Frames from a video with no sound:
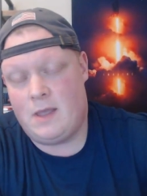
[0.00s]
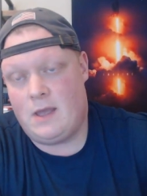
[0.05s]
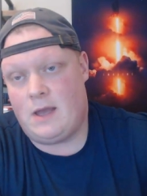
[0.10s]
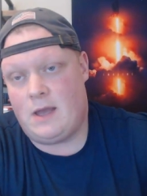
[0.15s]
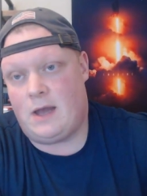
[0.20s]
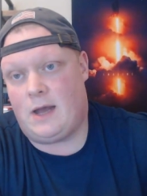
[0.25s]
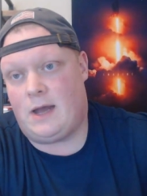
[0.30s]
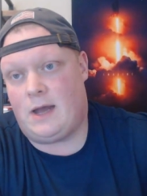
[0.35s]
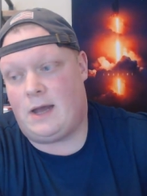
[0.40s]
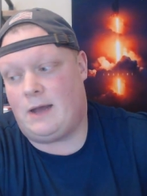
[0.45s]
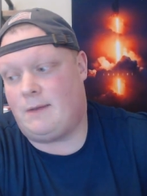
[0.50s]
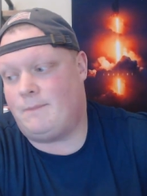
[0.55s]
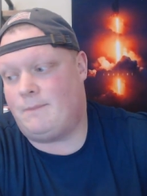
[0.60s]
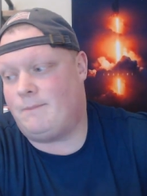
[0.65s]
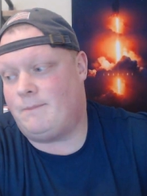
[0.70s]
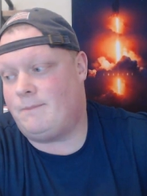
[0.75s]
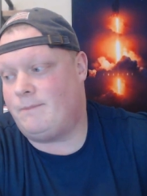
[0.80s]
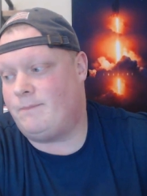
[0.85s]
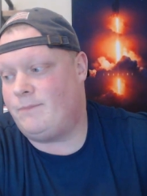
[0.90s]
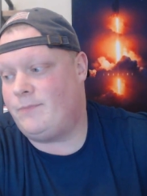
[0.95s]

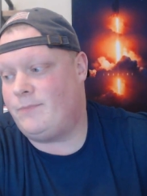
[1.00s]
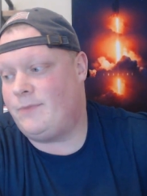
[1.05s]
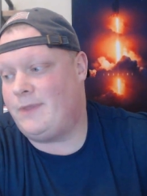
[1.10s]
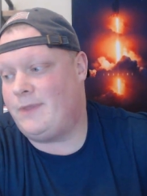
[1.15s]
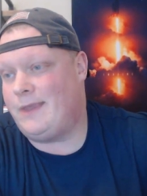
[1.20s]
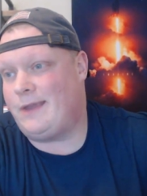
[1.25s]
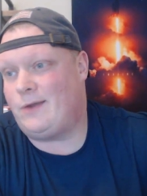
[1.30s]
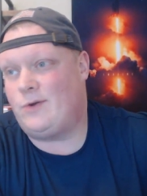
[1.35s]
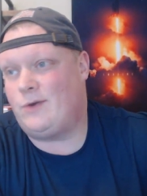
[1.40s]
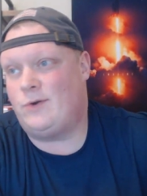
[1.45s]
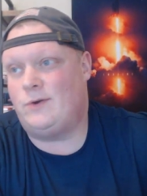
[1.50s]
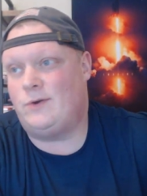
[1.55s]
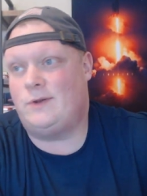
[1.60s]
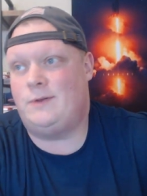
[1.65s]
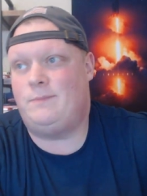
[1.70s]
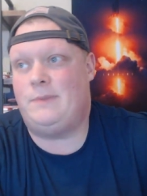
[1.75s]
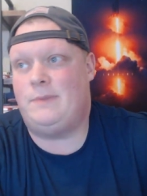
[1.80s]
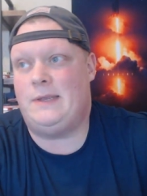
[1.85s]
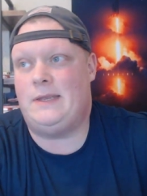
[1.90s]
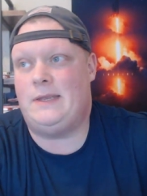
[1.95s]
Um, it
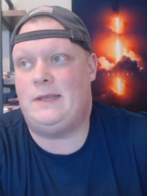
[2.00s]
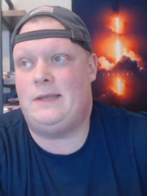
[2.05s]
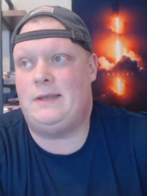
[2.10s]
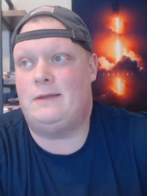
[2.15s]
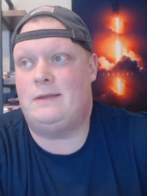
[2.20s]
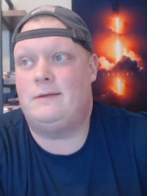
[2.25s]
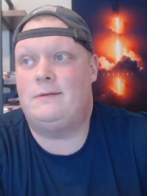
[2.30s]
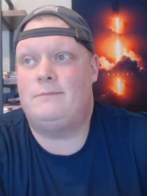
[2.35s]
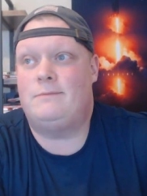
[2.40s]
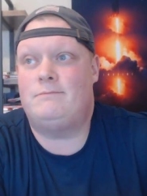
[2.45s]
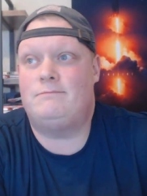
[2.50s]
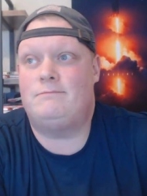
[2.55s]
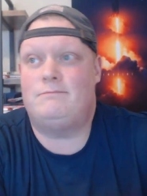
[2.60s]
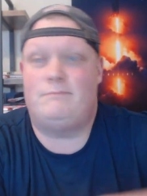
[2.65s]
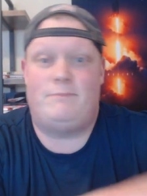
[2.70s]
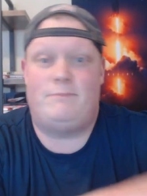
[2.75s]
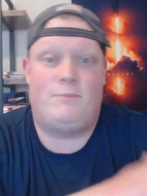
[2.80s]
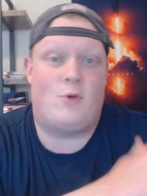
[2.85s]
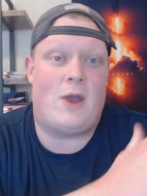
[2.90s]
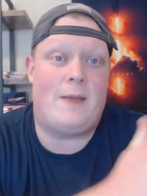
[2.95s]
could be
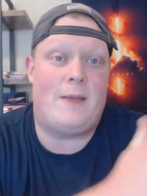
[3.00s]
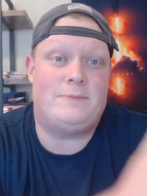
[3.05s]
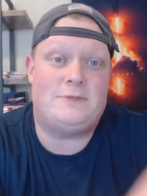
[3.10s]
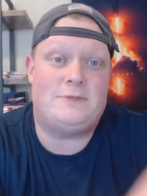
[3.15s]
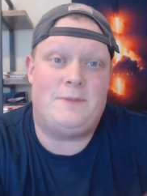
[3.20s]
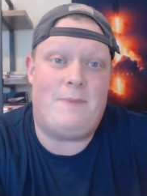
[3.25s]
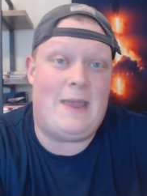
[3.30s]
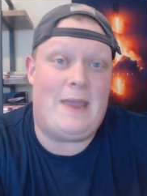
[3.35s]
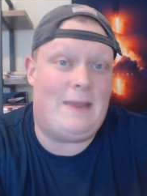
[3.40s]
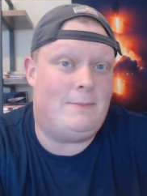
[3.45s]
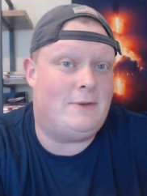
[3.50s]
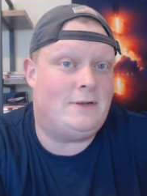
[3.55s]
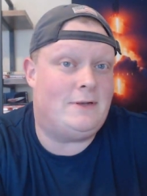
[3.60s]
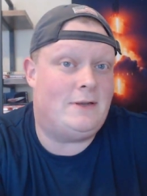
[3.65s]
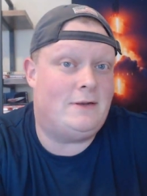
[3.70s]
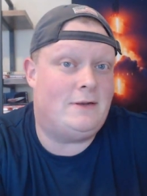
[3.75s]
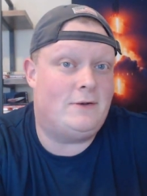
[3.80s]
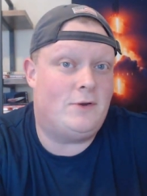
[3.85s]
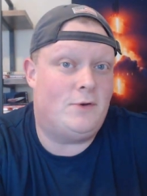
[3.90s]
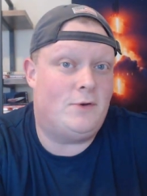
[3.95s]
perhaps a payment
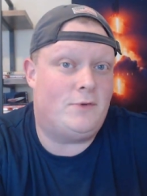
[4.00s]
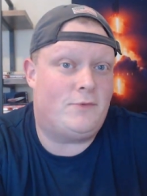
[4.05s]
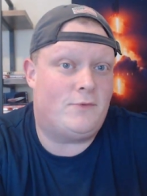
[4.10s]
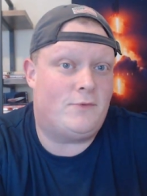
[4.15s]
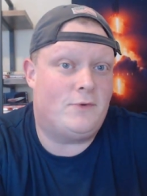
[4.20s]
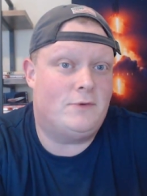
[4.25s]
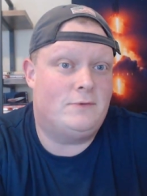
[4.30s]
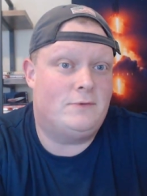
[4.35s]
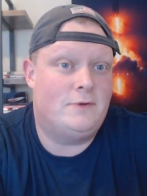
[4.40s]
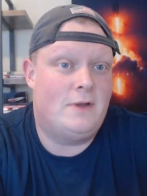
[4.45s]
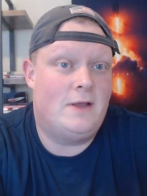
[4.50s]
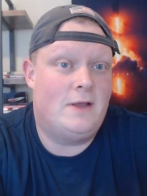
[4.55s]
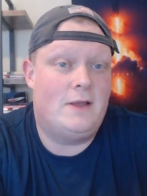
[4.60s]
didn't go through.